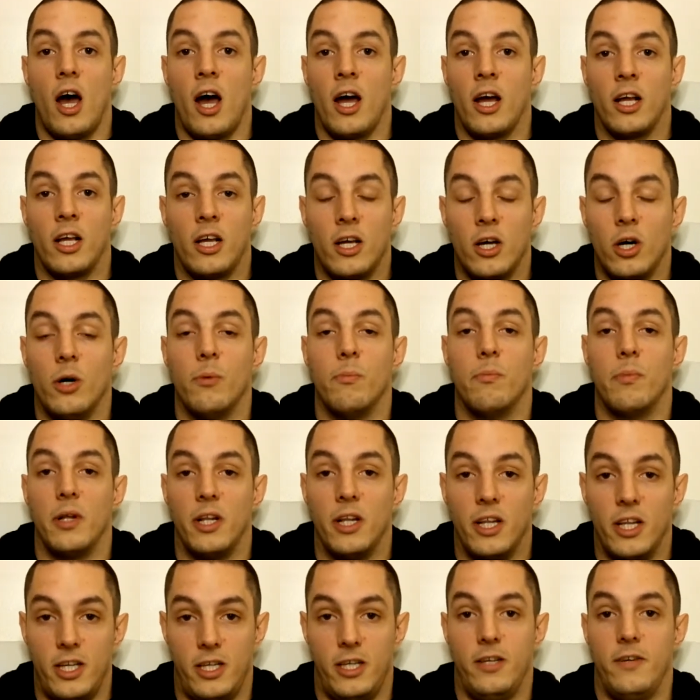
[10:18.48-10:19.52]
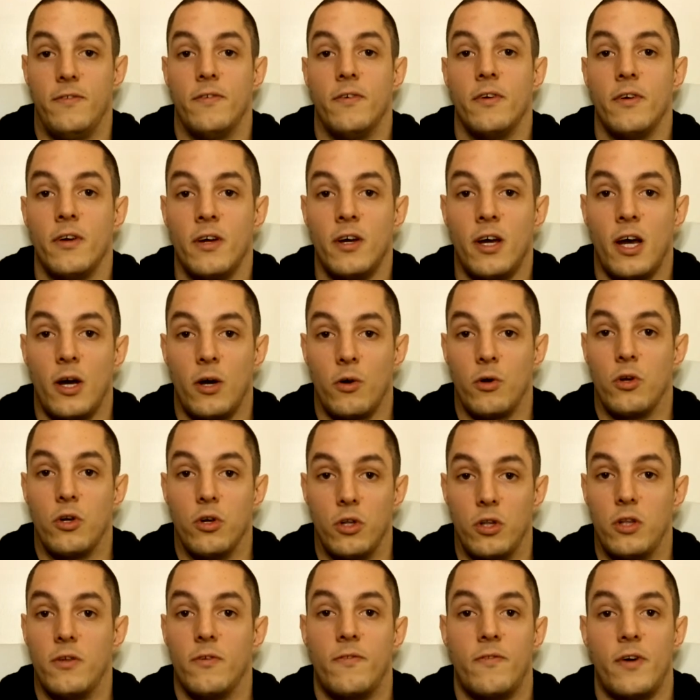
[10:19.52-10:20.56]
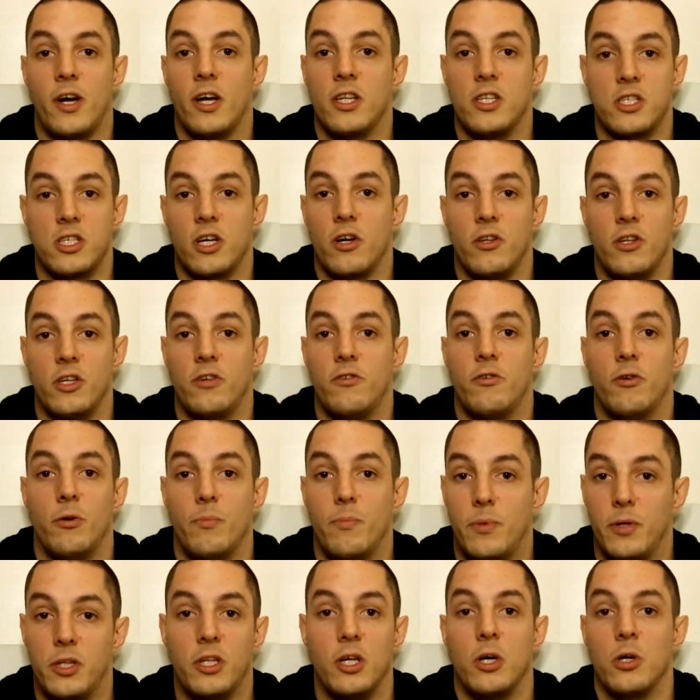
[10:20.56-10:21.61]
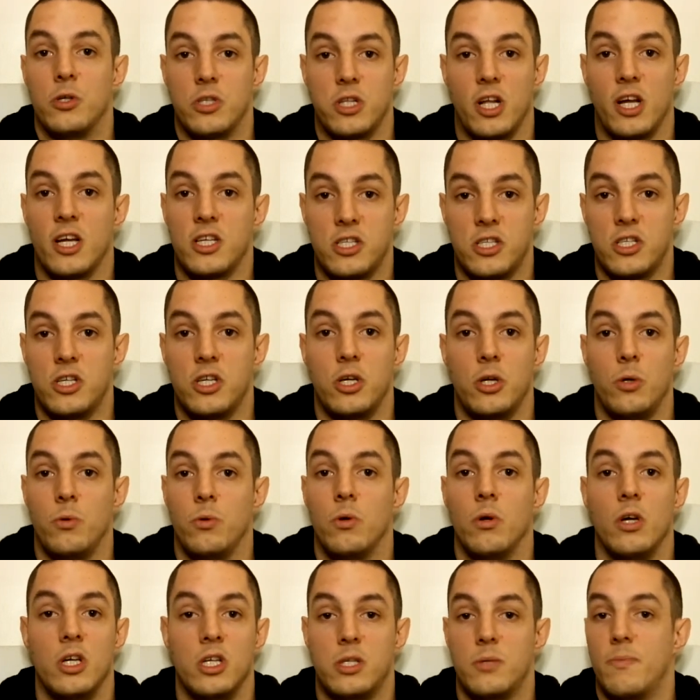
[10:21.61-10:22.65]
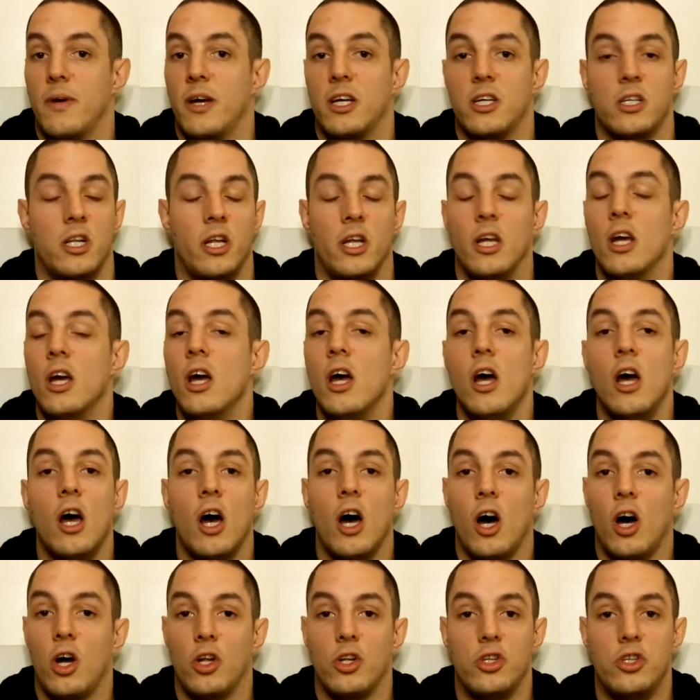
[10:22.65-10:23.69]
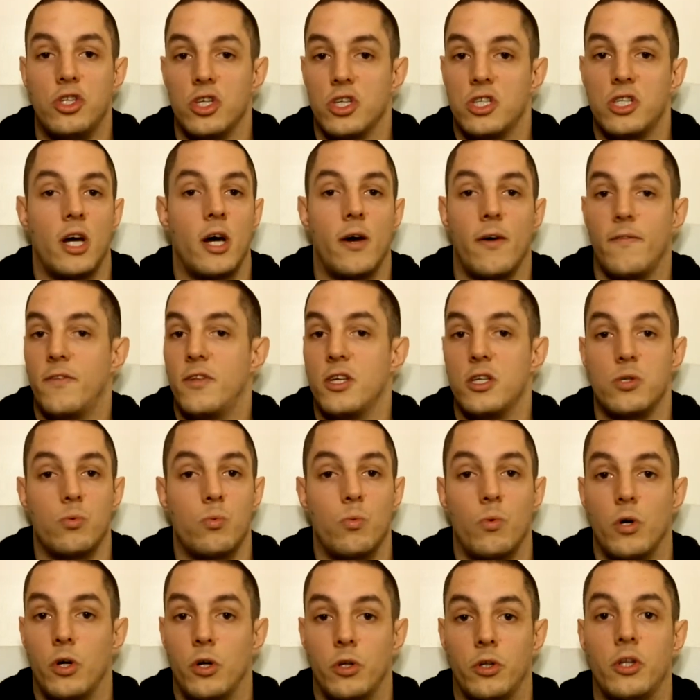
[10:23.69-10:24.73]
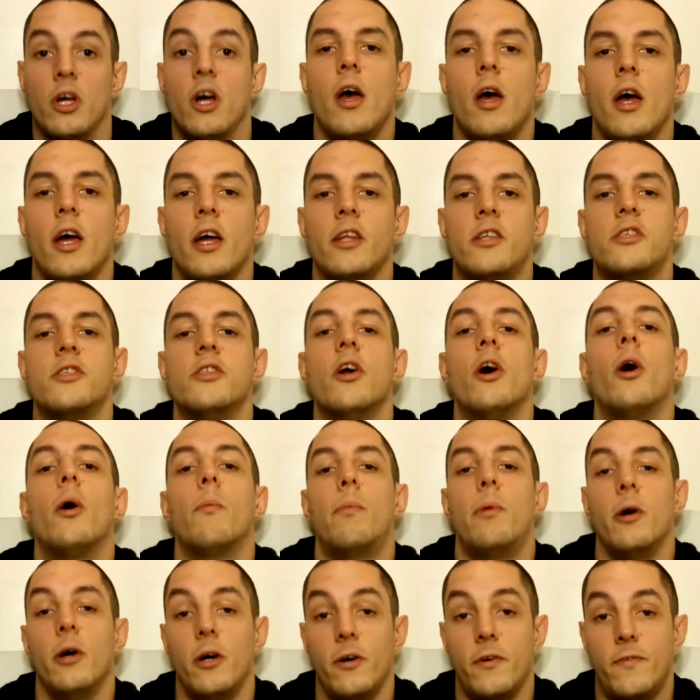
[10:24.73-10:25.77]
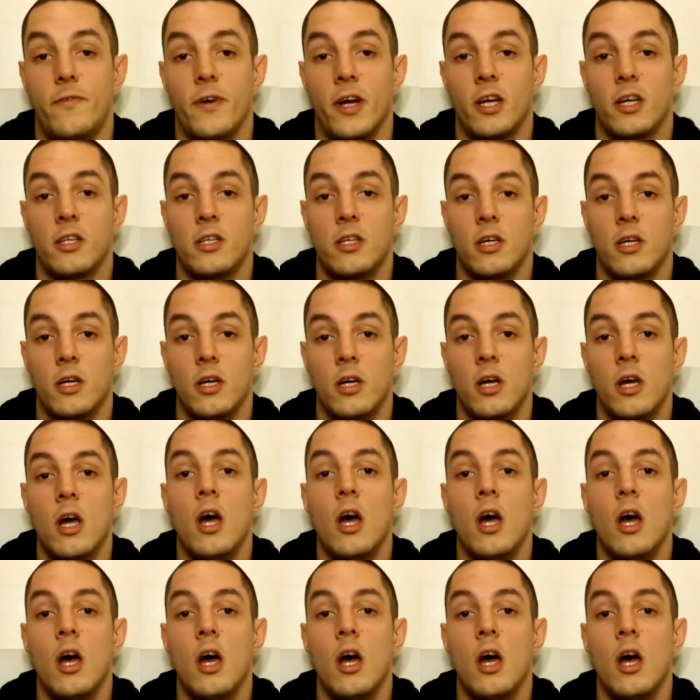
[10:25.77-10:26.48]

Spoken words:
I can't believe how good the fights are in this film, but those last two, especially, are just out of this world. It's not perfect.